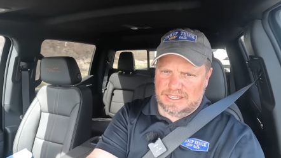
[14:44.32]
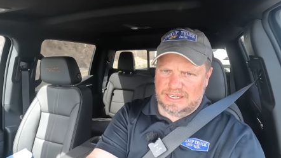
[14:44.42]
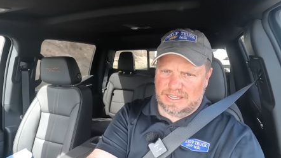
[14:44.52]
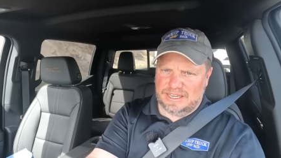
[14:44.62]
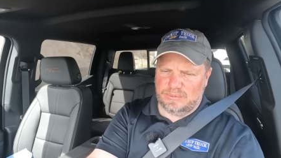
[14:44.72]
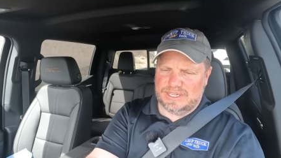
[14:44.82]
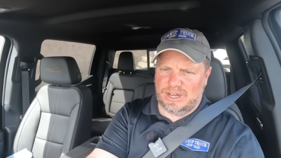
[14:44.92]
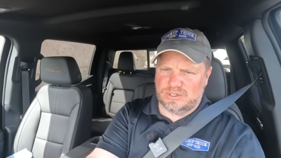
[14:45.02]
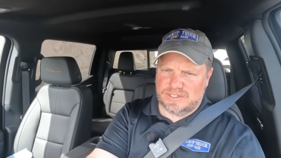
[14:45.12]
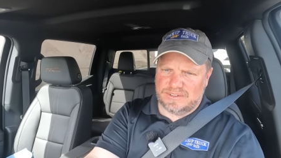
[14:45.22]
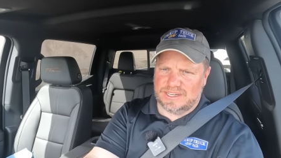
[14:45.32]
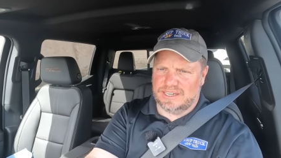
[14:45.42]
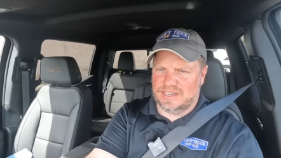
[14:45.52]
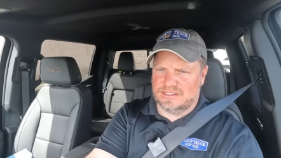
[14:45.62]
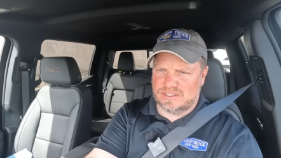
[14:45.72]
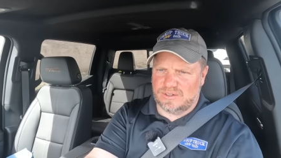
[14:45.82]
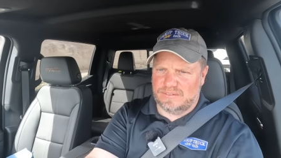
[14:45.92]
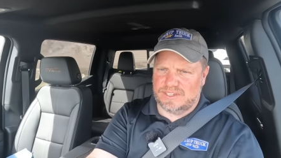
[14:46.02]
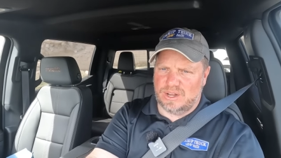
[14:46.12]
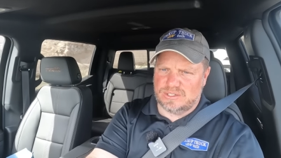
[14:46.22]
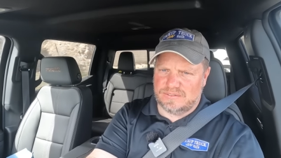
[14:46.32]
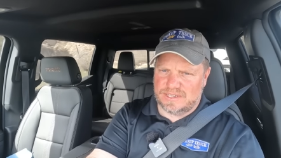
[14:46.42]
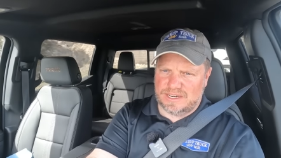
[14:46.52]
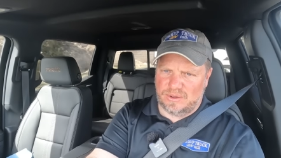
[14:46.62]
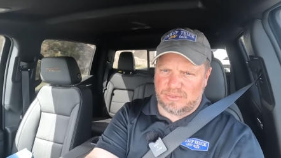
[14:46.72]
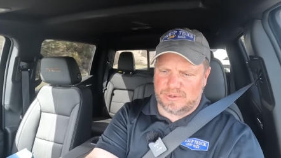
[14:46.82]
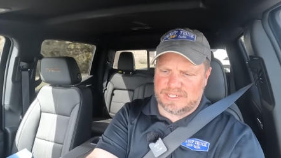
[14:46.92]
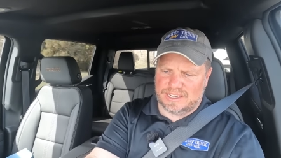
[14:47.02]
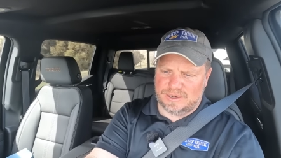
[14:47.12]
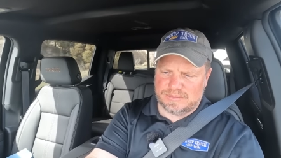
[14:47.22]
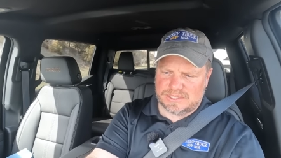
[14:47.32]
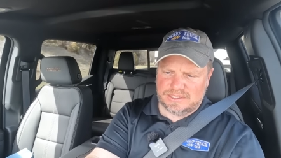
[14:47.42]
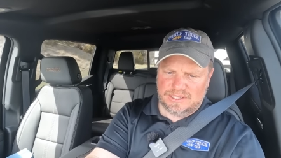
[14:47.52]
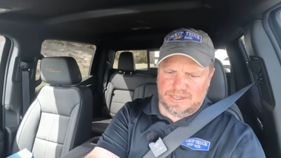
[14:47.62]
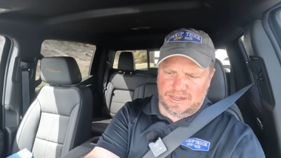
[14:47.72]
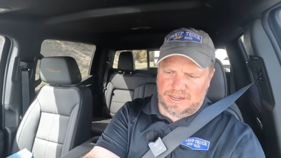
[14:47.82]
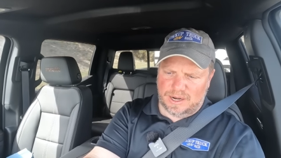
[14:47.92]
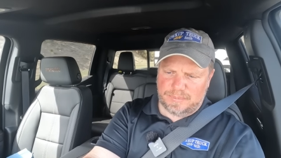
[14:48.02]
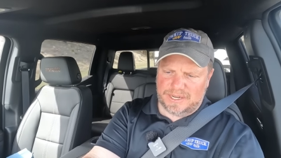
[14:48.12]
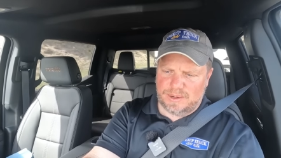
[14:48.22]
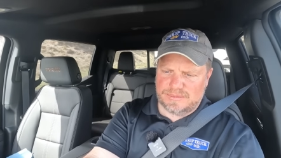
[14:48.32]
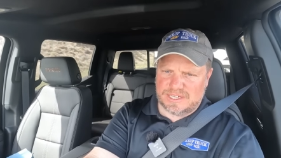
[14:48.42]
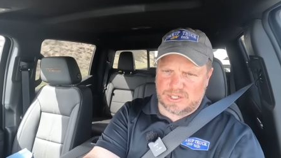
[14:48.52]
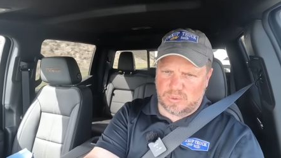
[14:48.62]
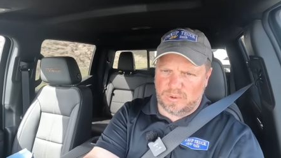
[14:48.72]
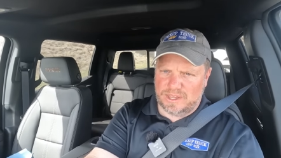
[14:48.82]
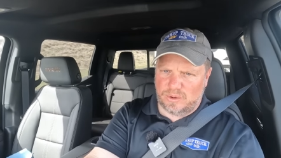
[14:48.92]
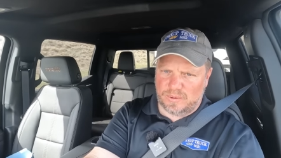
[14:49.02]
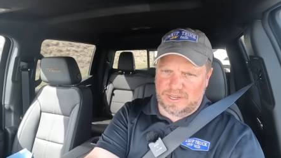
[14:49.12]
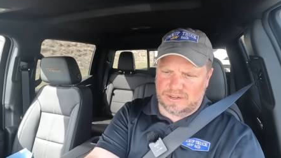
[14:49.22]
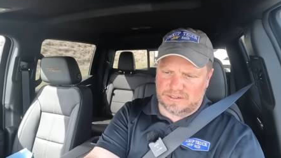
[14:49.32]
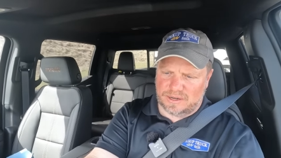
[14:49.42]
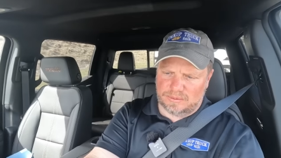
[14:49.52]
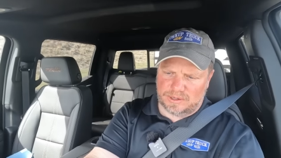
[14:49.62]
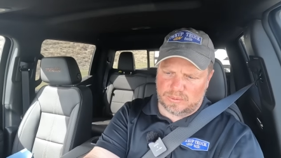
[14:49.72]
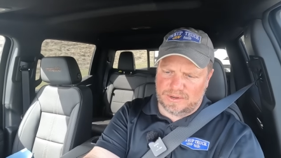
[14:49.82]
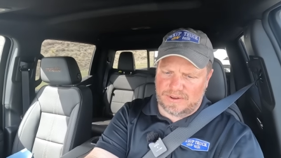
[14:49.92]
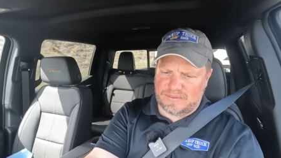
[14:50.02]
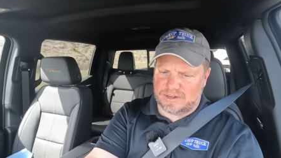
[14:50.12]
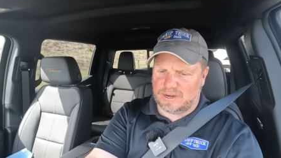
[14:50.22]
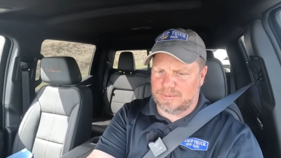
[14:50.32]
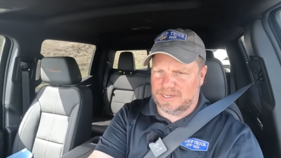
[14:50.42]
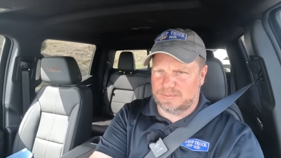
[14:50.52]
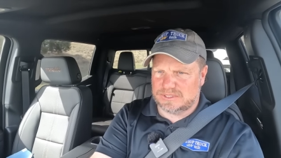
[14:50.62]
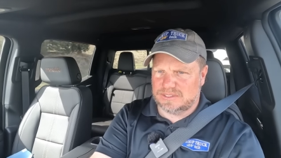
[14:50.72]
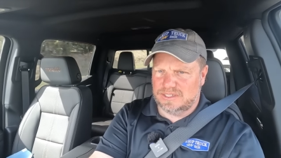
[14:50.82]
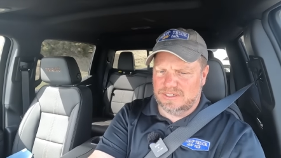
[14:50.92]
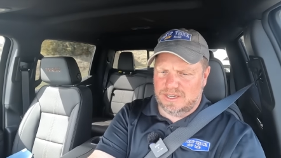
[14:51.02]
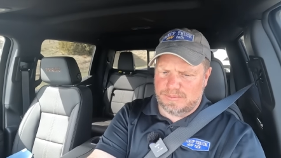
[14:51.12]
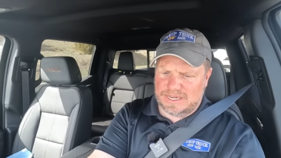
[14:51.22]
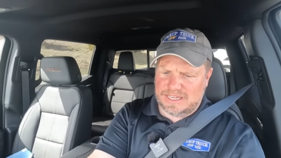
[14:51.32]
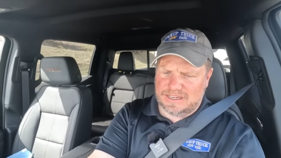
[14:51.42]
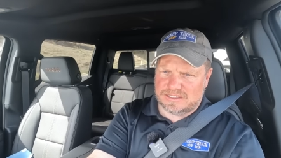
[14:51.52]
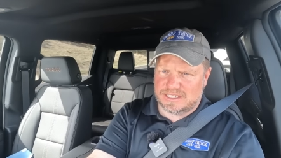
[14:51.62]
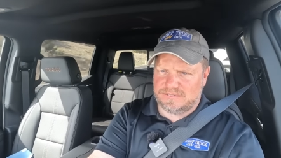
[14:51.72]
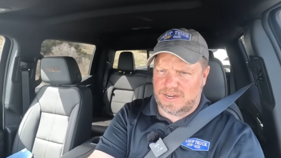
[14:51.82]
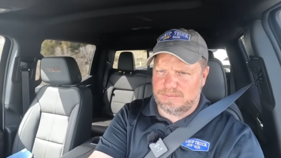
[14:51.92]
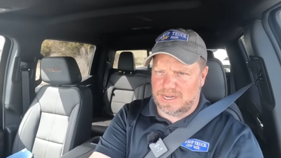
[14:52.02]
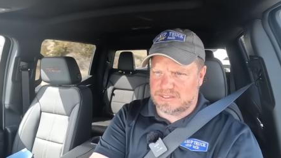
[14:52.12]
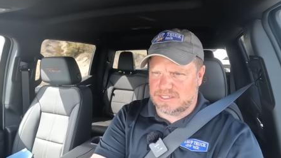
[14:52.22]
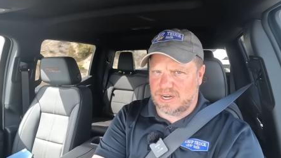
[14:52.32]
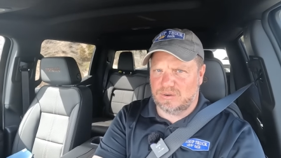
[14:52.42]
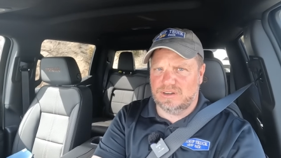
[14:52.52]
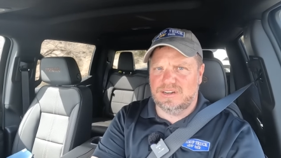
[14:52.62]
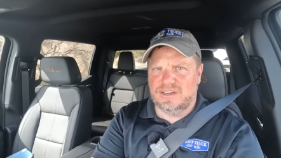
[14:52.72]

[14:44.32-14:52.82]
And we downshifted again, so I've downshifted now three times. RPM's at 2,500 RPMs, maintaining 65 miles an hour.